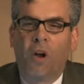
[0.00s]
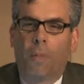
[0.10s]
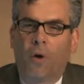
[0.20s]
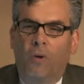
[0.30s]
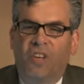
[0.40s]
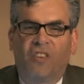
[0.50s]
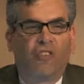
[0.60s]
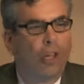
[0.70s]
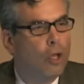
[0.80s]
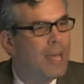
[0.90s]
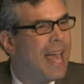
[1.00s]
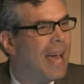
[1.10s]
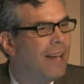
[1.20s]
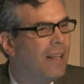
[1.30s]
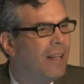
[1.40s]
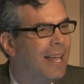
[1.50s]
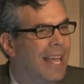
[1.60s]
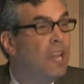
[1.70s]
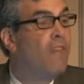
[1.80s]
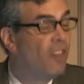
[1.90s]
approach is to look at
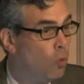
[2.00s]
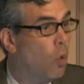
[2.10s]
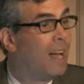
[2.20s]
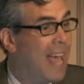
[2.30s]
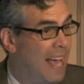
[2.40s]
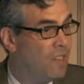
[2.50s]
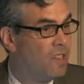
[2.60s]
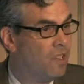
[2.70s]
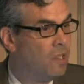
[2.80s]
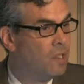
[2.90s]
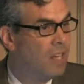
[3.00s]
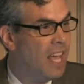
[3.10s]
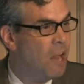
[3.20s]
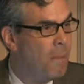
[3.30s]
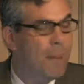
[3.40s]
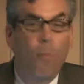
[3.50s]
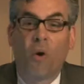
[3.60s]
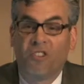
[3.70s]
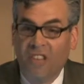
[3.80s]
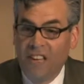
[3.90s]
individual cases in a bit
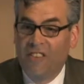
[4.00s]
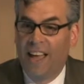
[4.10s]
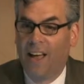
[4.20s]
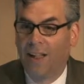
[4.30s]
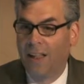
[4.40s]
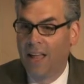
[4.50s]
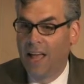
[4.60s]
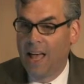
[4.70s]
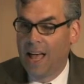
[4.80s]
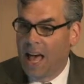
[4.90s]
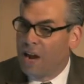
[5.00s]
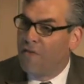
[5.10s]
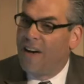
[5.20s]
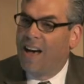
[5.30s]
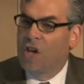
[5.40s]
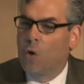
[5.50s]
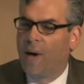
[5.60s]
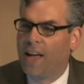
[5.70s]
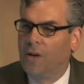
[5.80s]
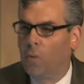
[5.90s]
more detail and
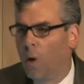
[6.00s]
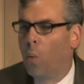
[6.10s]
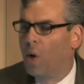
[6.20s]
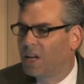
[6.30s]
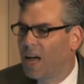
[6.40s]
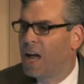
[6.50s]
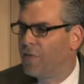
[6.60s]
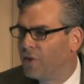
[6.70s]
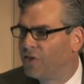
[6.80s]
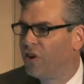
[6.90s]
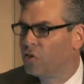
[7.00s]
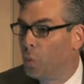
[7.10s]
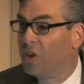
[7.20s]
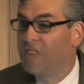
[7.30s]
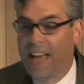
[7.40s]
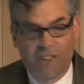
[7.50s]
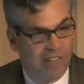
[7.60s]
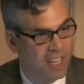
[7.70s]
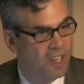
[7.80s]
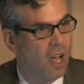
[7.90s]
evaluate, well, what kind of research was
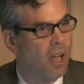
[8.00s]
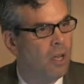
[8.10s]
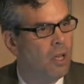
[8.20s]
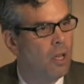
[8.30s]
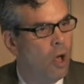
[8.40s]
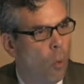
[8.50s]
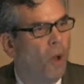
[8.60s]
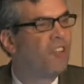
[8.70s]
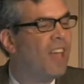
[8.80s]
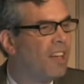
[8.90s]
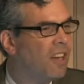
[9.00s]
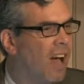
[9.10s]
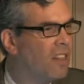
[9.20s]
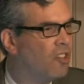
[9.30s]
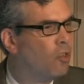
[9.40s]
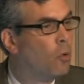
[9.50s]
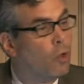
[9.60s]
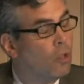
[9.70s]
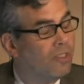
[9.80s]
actually done, what technologies